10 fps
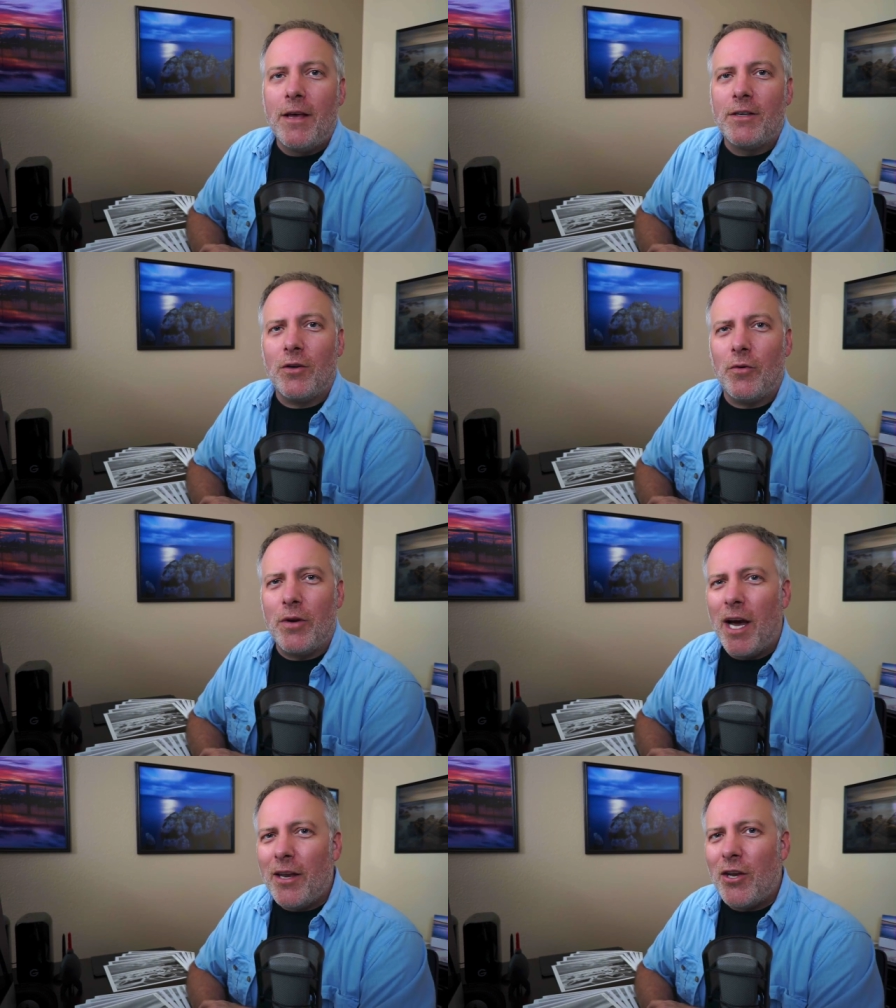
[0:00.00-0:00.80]
So
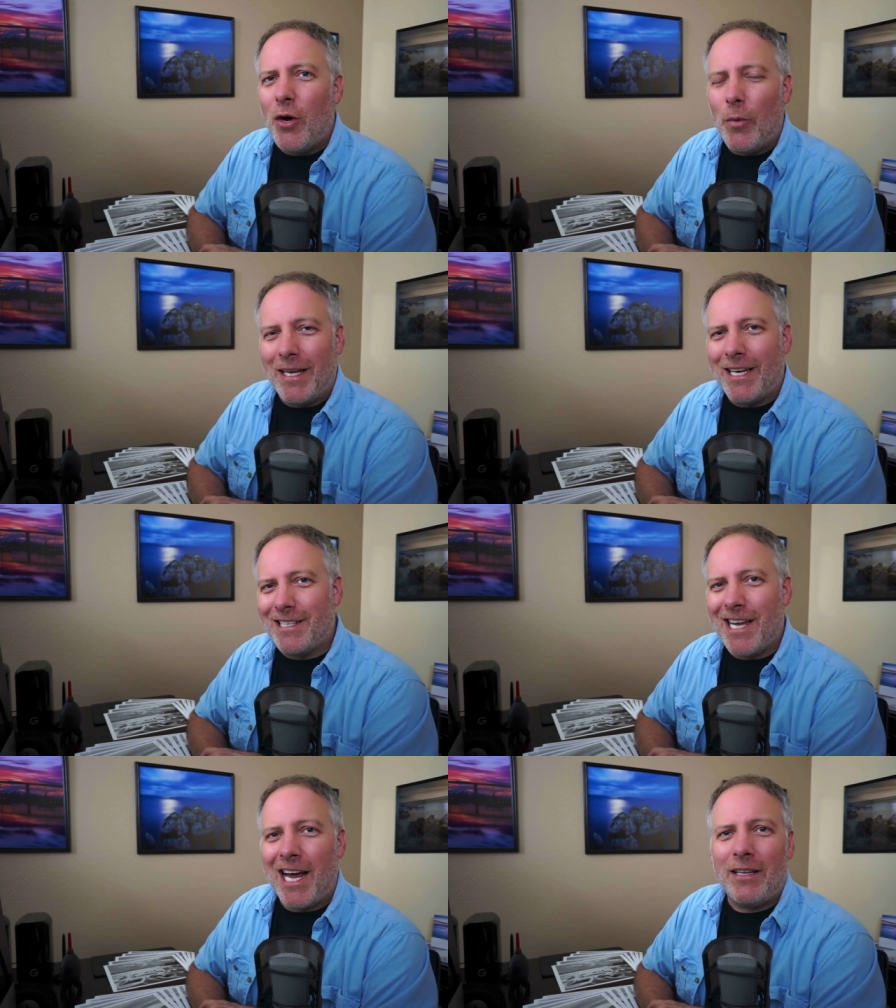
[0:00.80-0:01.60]
not knowing
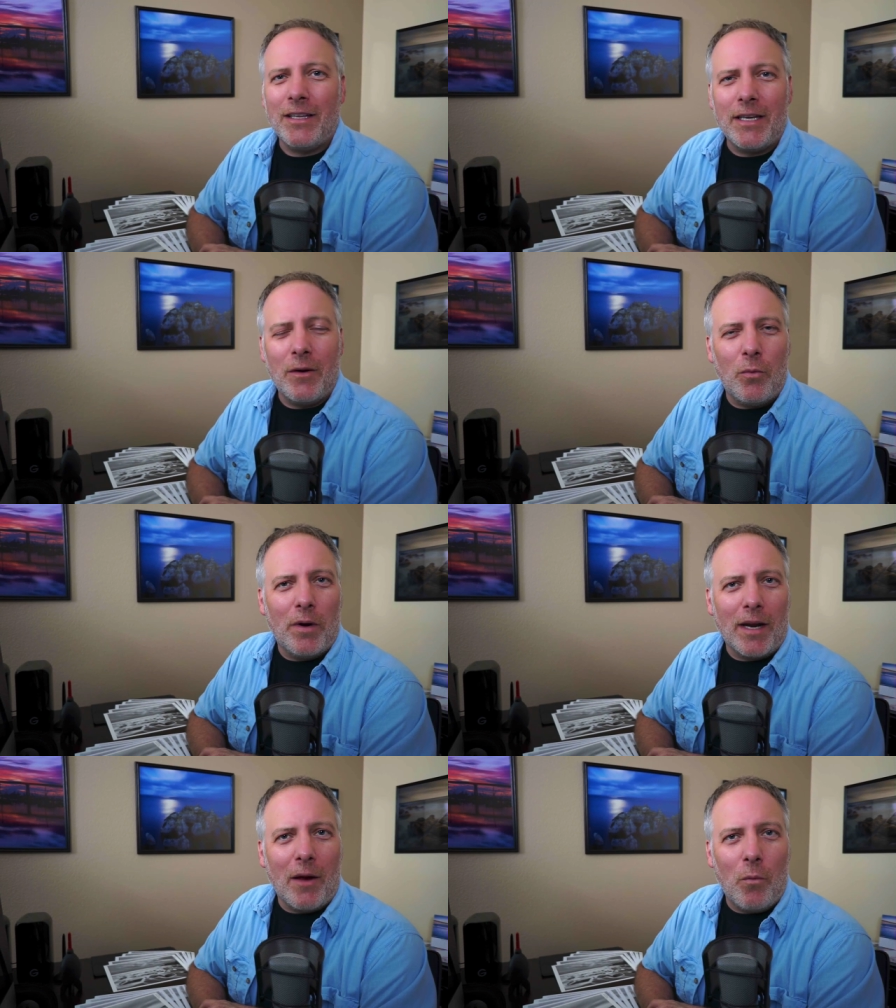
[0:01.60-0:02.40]
exactly
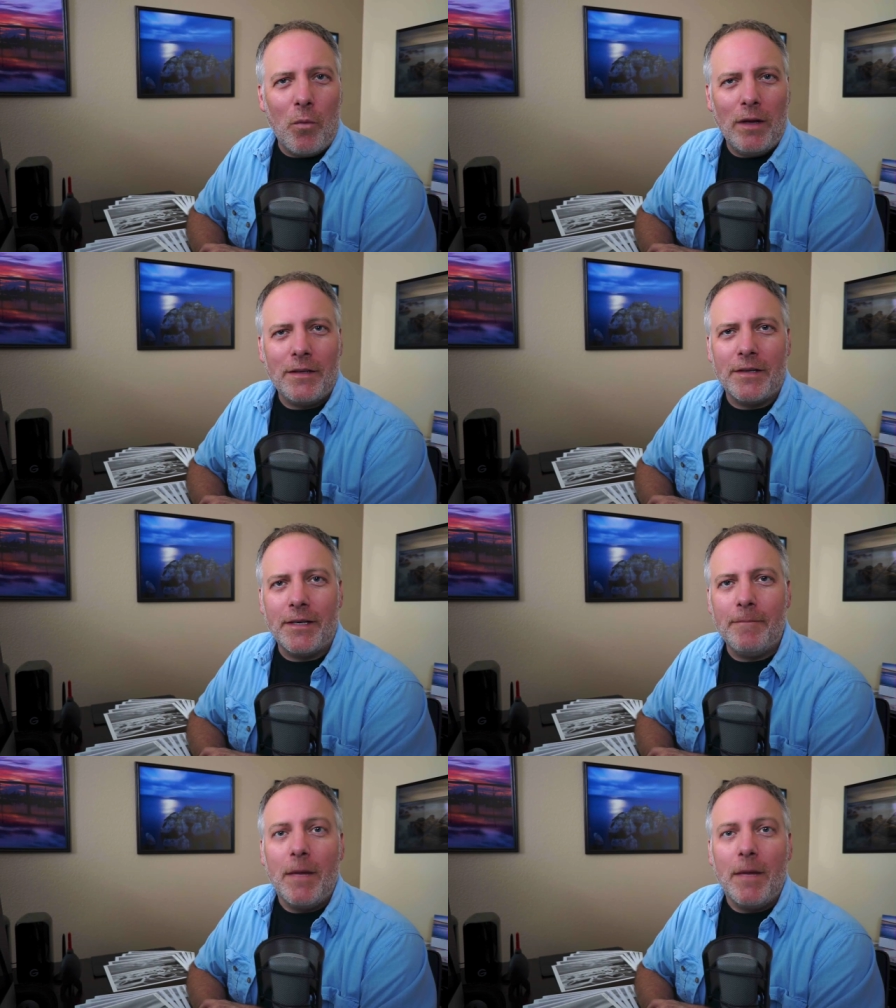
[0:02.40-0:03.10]
what I wanted,